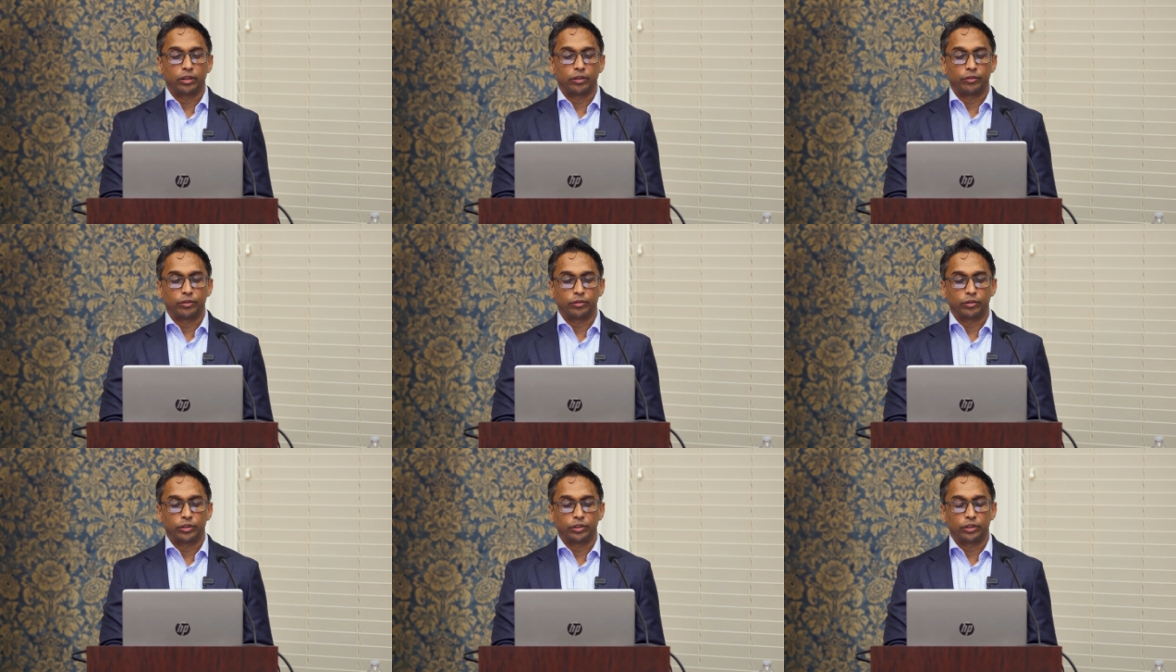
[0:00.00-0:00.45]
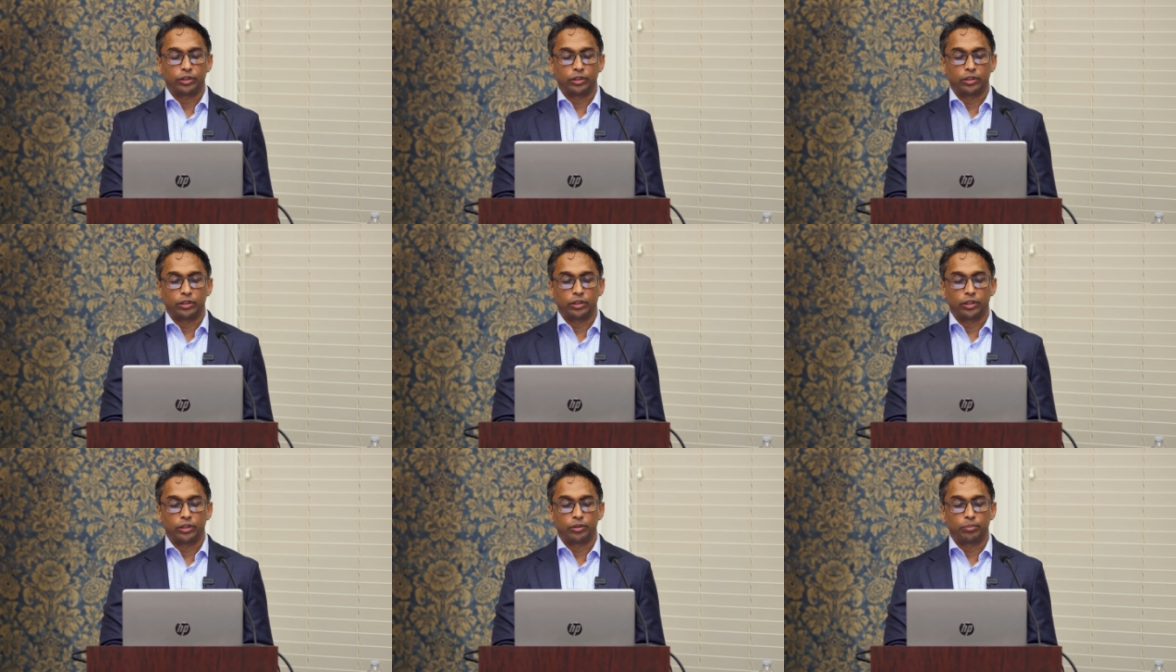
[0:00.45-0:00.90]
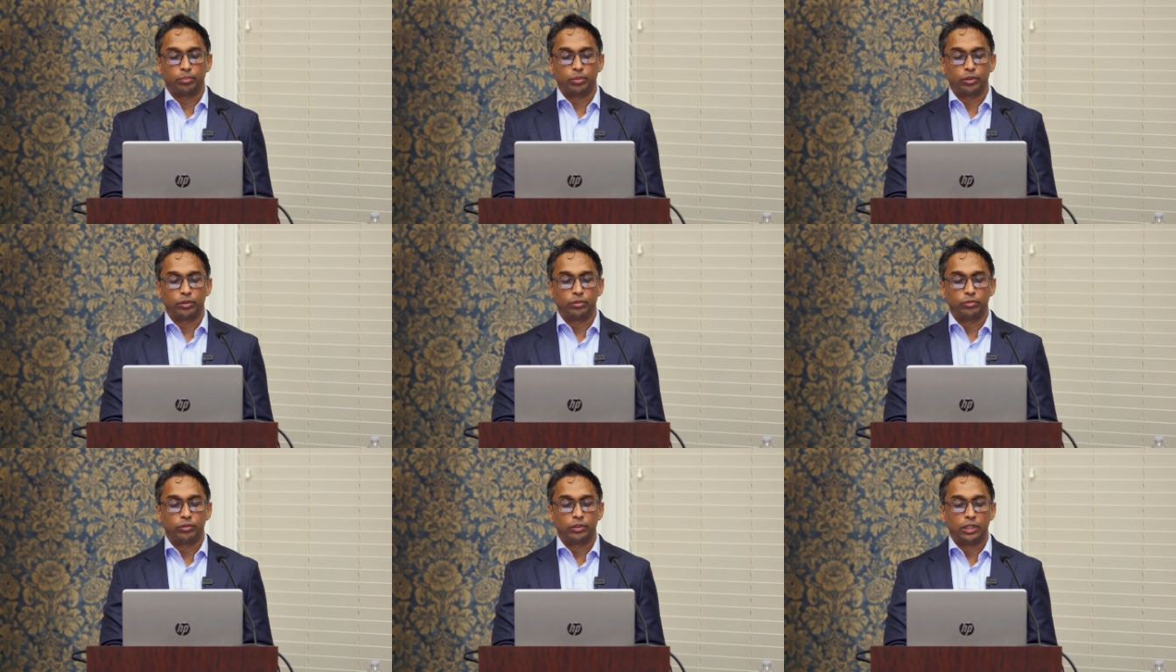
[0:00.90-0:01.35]
Everyone can see the nice
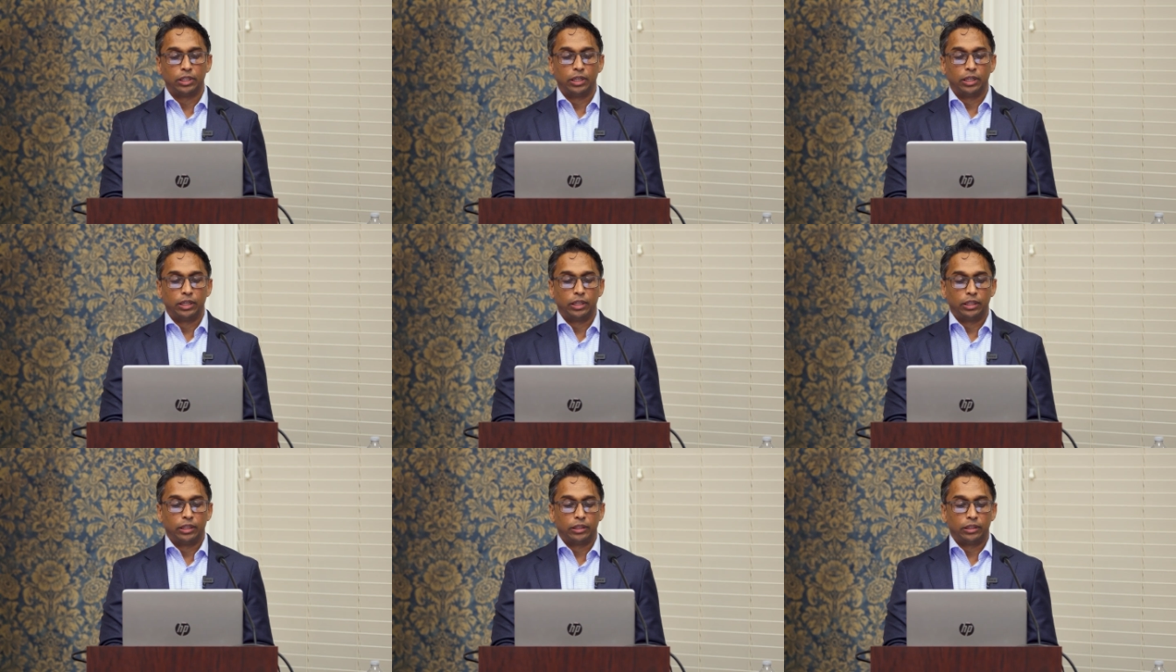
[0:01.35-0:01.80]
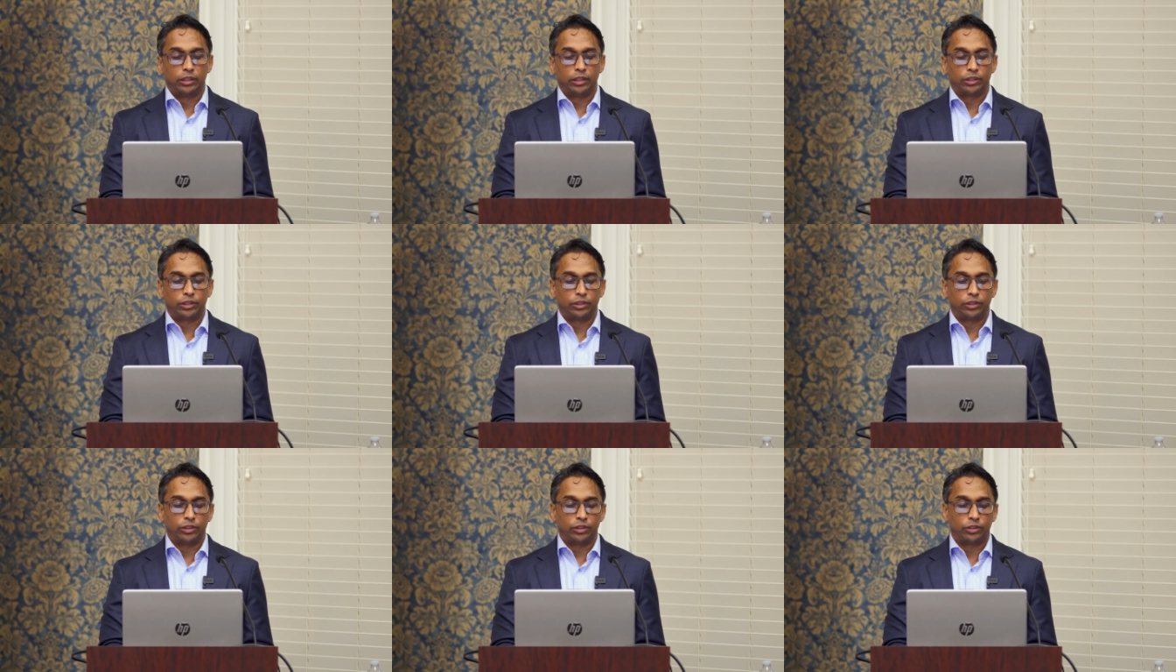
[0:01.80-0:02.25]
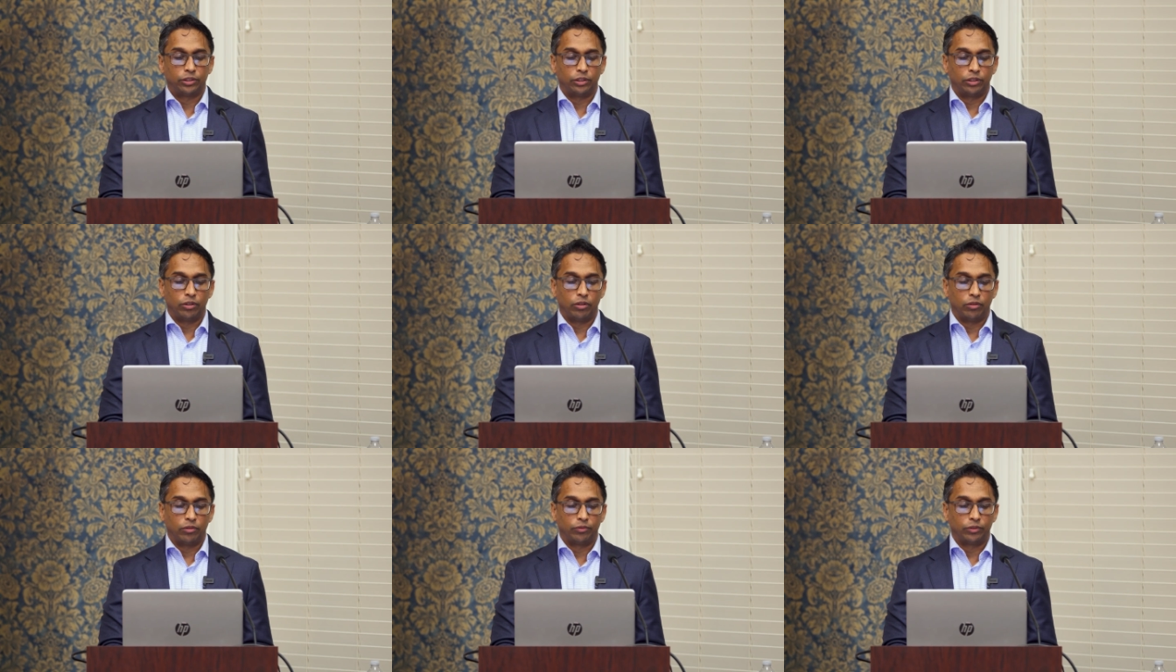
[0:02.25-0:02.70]
blue. This is the
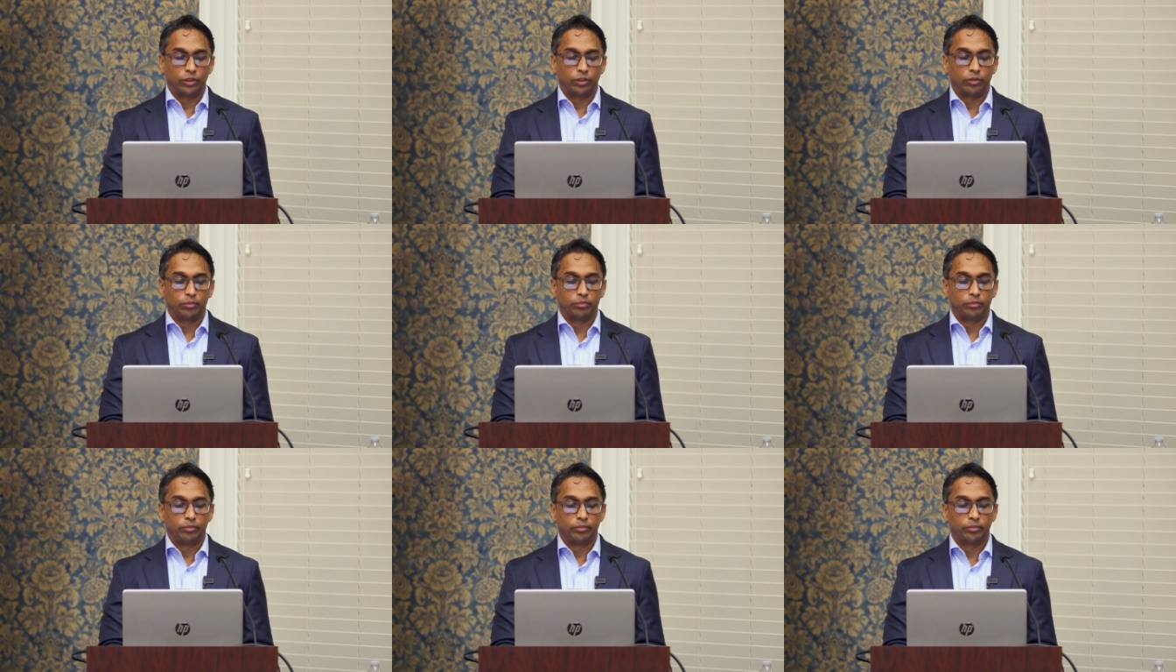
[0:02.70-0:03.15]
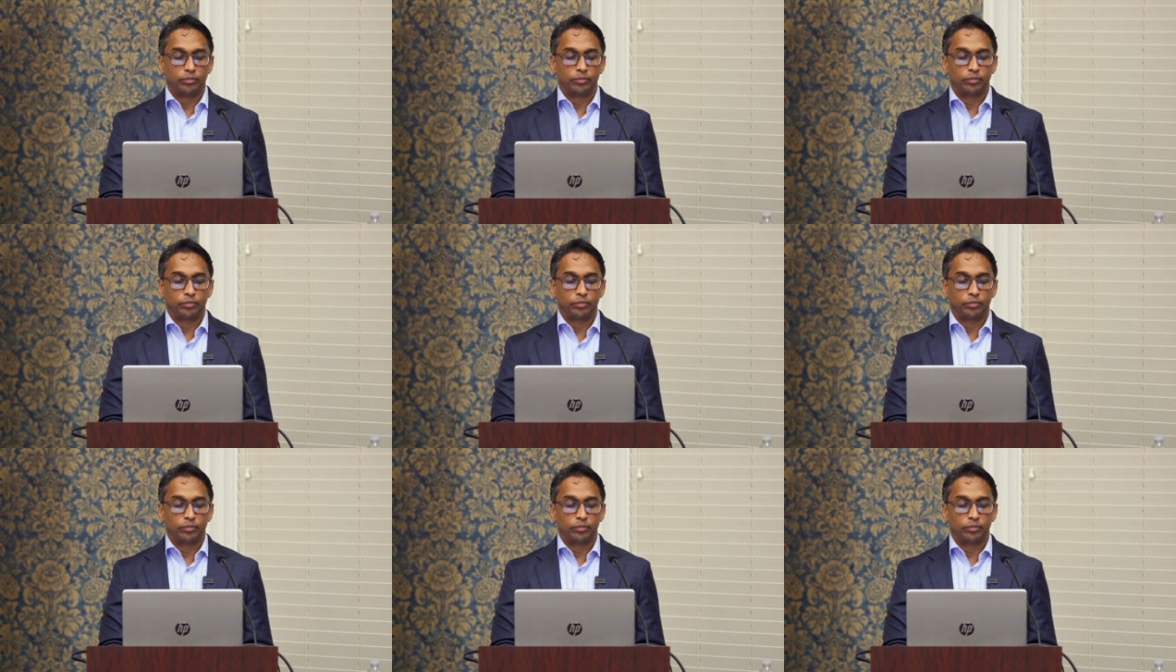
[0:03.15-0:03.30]
synovium,